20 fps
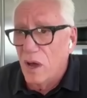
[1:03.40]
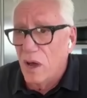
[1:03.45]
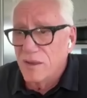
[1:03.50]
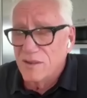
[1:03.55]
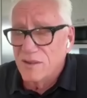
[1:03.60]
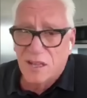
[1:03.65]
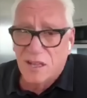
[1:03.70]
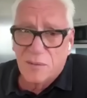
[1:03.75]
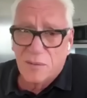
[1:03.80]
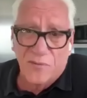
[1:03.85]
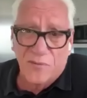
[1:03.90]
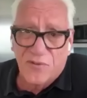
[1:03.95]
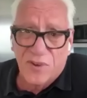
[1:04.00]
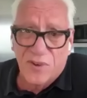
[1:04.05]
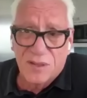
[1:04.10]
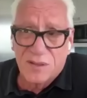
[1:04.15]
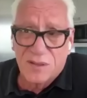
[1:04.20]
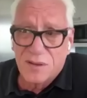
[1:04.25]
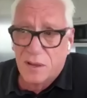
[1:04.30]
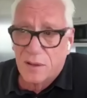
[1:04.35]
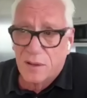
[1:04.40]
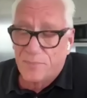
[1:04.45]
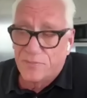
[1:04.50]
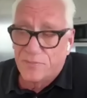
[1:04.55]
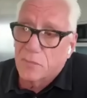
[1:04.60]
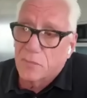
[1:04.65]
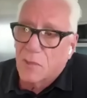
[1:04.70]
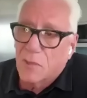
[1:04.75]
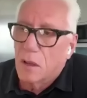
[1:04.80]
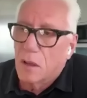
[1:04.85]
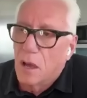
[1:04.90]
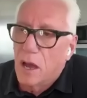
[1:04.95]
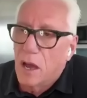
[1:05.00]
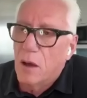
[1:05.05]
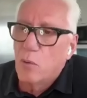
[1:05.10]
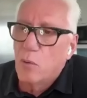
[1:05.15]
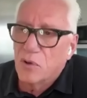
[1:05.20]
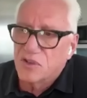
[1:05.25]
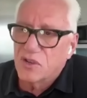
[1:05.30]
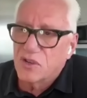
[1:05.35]
I say to my friends, I
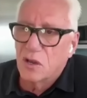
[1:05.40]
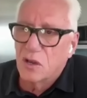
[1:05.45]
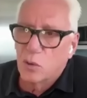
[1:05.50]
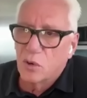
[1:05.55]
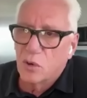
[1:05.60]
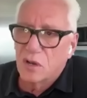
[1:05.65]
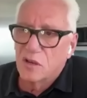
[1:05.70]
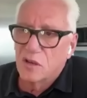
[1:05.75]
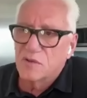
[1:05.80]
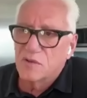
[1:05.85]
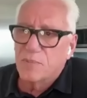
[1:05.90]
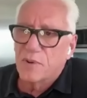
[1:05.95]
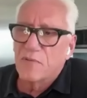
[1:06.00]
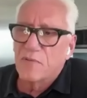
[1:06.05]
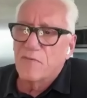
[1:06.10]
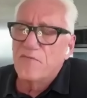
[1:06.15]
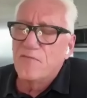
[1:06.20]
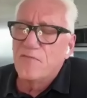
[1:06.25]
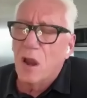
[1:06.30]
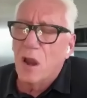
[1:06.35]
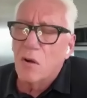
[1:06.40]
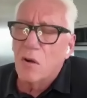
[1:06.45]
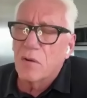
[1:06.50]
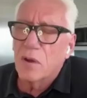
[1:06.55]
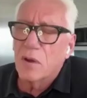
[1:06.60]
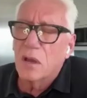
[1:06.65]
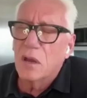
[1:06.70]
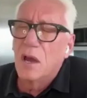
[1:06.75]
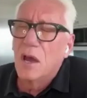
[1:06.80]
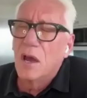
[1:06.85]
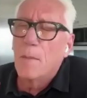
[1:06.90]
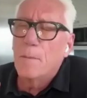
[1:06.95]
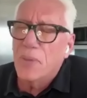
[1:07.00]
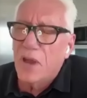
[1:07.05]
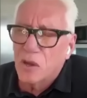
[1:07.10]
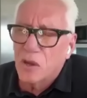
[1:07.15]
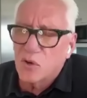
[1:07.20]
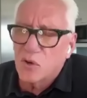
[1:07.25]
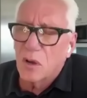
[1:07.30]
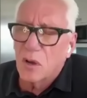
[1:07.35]
won't say who it is, but a very
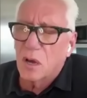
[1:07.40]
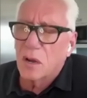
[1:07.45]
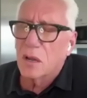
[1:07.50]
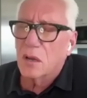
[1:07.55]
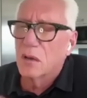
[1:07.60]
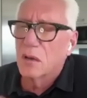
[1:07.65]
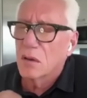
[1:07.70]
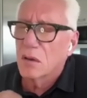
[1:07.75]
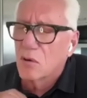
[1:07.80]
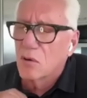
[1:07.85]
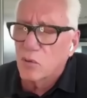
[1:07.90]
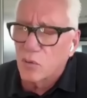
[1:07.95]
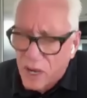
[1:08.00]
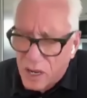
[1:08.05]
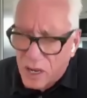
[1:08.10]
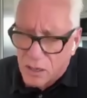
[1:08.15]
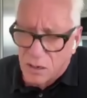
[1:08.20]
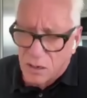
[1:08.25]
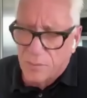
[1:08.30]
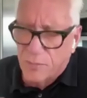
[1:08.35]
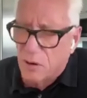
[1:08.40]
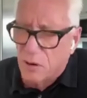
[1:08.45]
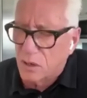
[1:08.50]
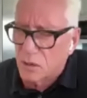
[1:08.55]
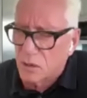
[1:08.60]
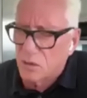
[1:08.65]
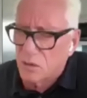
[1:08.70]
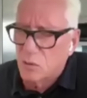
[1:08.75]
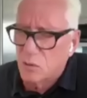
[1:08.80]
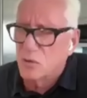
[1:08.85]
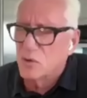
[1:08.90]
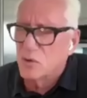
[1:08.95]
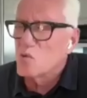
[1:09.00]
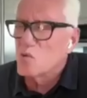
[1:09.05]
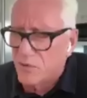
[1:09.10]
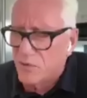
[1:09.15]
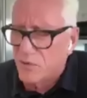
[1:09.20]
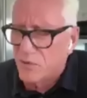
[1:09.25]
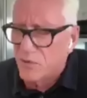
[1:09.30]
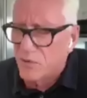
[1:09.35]
patriotic, great American who
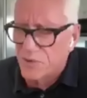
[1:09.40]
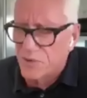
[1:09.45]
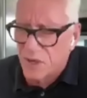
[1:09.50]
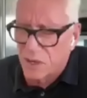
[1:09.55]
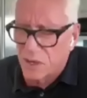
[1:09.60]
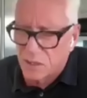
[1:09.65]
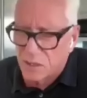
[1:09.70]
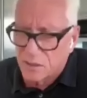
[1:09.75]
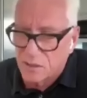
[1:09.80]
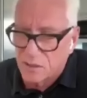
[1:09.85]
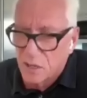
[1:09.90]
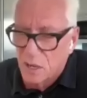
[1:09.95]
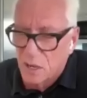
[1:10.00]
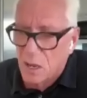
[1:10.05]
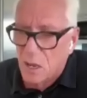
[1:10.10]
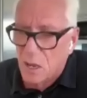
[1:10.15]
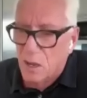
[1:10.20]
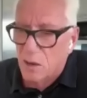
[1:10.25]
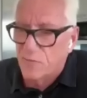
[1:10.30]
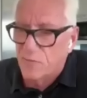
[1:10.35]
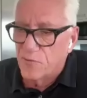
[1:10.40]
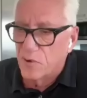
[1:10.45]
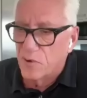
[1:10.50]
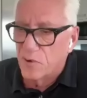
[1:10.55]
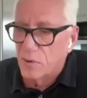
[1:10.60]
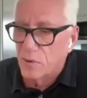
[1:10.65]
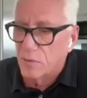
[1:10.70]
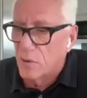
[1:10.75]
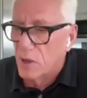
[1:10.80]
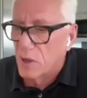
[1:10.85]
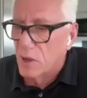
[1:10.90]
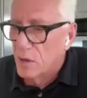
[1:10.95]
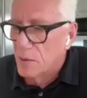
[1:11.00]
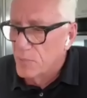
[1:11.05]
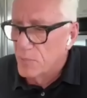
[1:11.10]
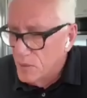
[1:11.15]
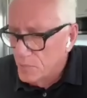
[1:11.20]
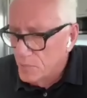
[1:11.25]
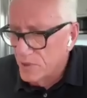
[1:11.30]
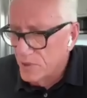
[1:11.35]
does wonderful things
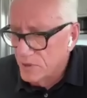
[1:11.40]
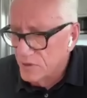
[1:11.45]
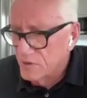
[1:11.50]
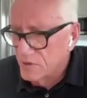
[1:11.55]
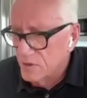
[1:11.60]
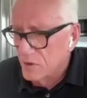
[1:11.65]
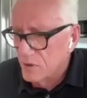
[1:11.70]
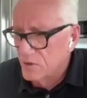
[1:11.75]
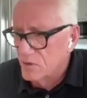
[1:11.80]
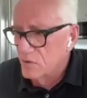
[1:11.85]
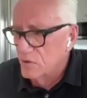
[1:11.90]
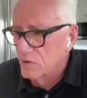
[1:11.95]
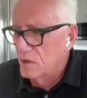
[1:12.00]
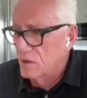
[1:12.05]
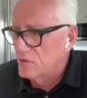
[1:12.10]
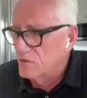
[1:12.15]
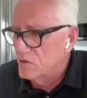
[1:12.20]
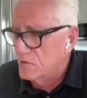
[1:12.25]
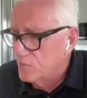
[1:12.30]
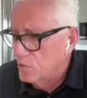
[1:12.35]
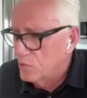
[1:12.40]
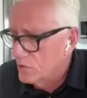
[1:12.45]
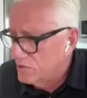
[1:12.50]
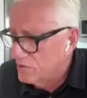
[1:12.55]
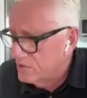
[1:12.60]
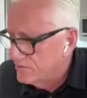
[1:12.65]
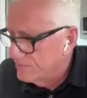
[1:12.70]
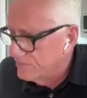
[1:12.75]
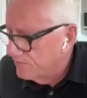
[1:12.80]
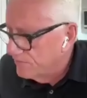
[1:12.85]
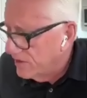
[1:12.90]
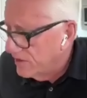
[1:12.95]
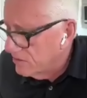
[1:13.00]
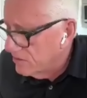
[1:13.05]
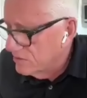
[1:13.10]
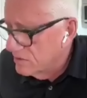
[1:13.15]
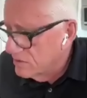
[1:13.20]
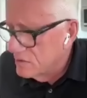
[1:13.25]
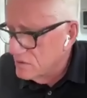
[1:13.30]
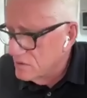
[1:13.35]
for people in this country, supports
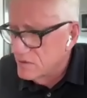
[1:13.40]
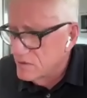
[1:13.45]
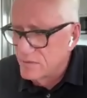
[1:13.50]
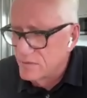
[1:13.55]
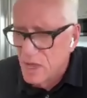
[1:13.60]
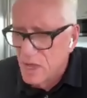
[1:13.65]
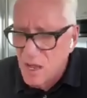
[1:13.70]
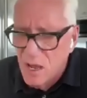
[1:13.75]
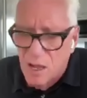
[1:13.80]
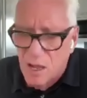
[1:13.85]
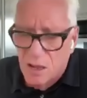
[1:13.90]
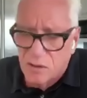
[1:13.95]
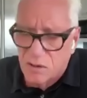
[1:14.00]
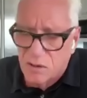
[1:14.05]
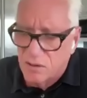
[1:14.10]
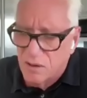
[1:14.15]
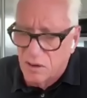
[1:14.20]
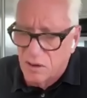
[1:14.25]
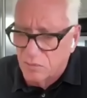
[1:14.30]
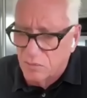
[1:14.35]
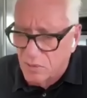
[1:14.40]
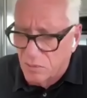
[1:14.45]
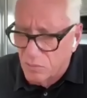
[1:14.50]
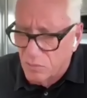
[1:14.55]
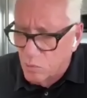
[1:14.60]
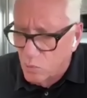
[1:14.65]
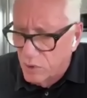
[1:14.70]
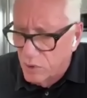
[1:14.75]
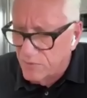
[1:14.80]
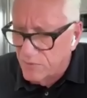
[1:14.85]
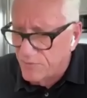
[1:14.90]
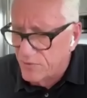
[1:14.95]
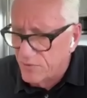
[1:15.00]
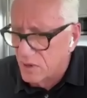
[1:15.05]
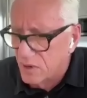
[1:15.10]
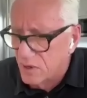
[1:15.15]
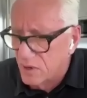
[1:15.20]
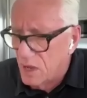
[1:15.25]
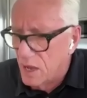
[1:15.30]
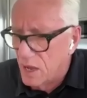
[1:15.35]
veterans, and a
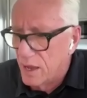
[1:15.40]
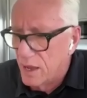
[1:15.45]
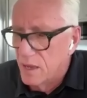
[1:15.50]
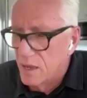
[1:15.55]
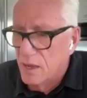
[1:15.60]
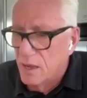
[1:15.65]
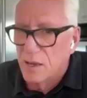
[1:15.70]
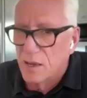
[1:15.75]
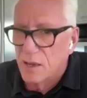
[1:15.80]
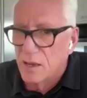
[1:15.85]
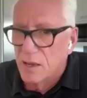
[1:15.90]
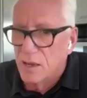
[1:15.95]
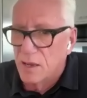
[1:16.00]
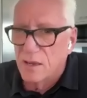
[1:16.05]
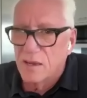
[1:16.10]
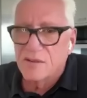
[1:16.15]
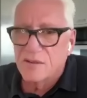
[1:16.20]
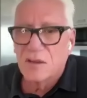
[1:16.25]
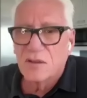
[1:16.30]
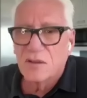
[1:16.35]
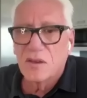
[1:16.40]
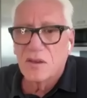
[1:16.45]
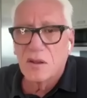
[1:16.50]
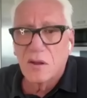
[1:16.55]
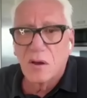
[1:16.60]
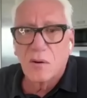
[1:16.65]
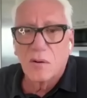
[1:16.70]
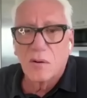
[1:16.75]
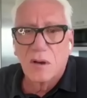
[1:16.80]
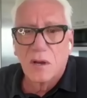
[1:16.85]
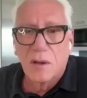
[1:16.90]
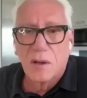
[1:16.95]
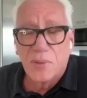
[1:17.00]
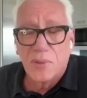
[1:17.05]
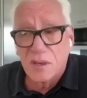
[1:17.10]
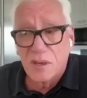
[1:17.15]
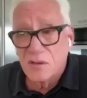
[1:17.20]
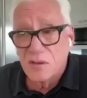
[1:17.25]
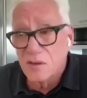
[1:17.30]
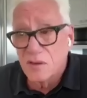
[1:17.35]
wonderful guy. He said,
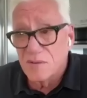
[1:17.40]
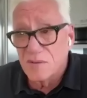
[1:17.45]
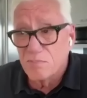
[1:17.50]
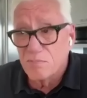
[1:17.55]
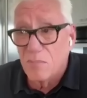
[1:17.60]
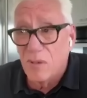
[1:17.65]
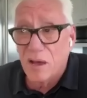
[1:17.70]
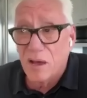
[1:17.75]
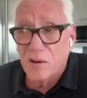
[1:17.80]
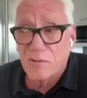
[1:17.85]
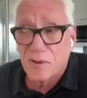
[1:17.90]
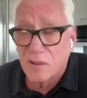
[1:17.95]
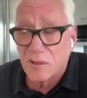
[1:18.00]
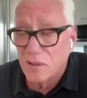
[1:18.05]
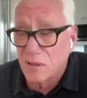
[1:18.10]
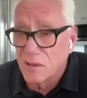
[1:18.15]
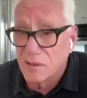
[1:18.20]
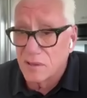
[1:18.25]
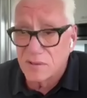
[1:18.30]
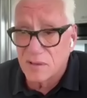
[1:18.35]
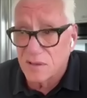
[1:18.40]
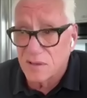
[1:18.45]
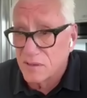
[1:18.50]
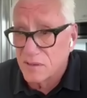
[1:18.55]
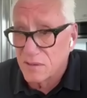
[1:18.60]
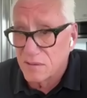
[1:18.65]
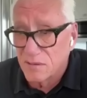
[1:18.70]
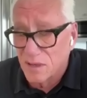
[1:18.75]
being just moderately